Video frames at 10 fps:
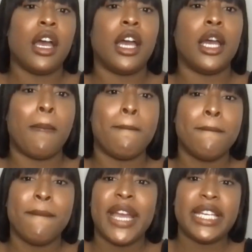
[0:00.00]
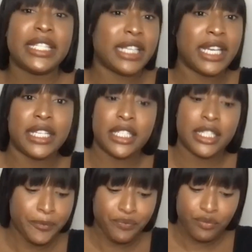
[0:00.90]
Is
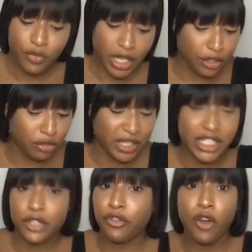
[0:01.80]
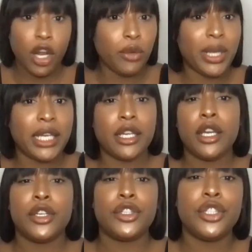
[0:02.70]
it increase in
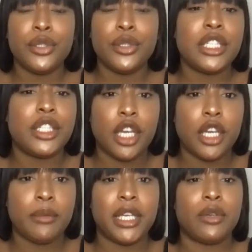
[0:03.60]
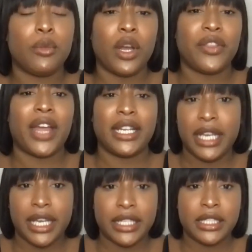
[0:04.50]
following? You determine what that
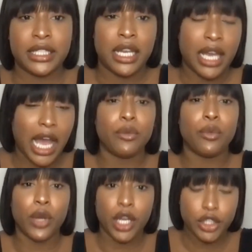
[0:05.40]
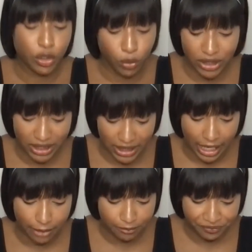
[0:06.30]
is and work towards
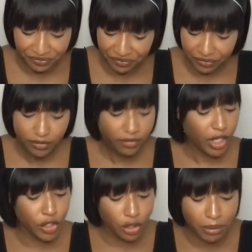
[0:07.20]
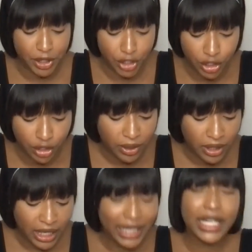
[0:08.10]
that. Number 2,
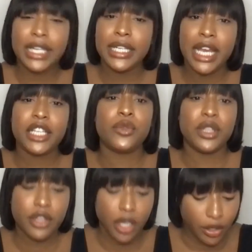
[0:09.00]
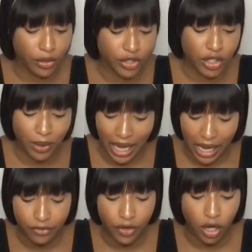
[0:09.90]
connect with those you
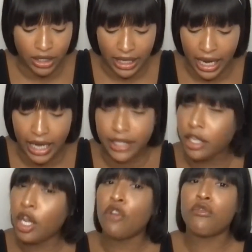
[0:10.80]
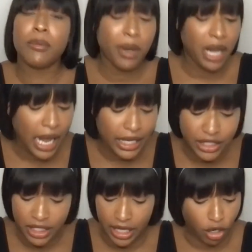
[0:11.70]
have online, reply
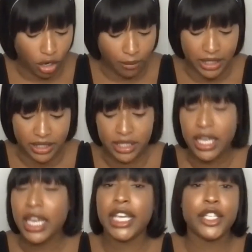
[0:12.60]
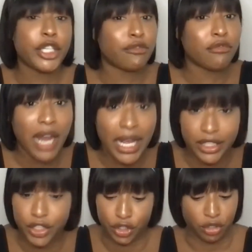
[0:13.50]
to their comments,
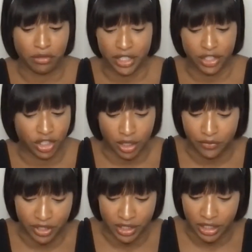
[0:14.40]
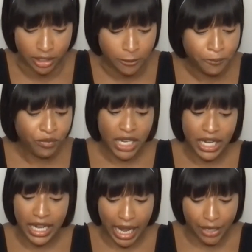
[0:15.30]
interact during services,
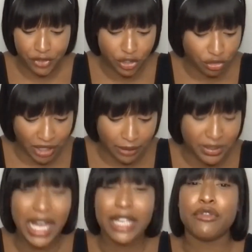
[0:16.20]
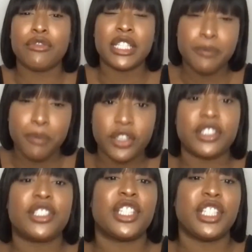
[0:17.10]
live streams, and
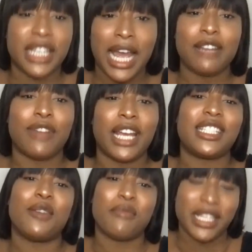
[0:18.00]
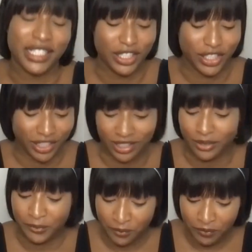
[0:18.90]
respond to direct messages.